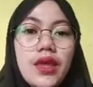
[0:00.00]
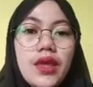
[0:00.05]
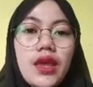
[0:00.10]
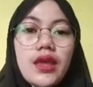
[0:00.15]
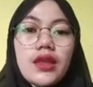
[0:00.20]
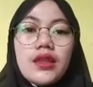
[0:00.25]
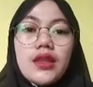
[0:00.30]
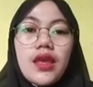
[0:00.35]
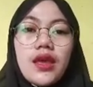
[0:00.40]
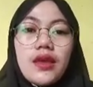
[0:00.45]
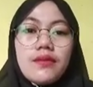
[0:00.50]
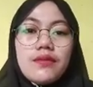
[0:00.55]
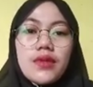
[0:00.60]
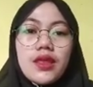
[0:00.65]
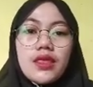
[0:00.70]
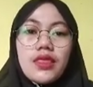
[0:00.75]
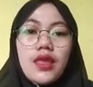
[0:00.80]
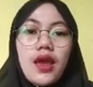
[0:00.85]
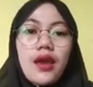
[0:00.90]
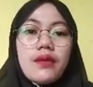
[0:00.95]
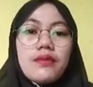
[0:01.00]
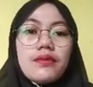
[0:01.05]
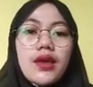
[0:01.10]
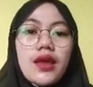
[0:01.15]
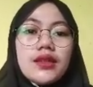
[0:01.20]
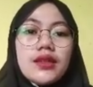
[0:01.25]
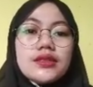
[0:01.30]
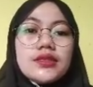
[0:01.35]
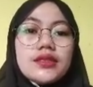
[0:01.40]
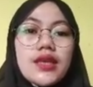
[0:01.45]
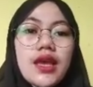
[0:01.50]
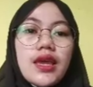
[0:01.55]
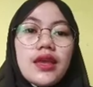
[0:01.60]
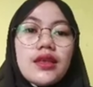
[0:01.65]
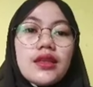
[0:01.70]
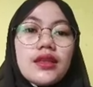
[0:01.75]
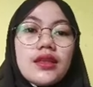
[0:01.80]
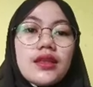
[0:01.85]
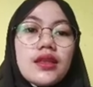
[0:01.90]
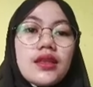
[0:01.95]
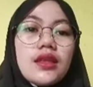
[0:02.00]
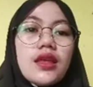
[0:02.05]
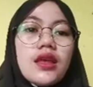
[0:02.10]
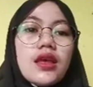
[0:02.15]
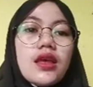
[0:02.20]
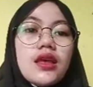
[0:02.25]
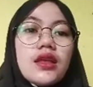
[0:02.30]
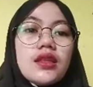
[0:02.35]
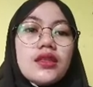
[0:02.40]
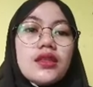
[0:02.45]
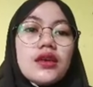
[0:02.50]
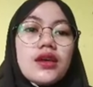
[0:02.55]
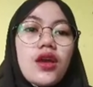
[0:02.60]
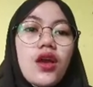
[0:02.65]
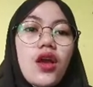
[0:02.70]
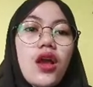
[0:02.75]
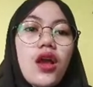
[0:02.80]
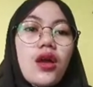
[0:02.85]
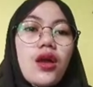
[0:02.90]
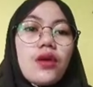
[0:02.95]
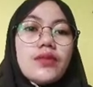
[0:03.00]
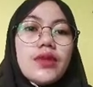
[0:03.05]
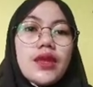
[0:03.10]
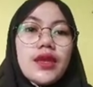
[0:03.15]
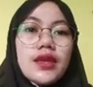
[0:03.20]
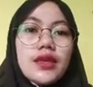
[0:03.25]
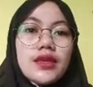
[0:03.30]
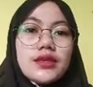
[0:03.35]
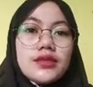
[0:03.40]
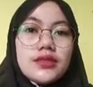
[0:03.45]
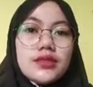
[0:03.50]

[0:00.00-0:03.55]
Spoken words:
inhibit them and take the communication.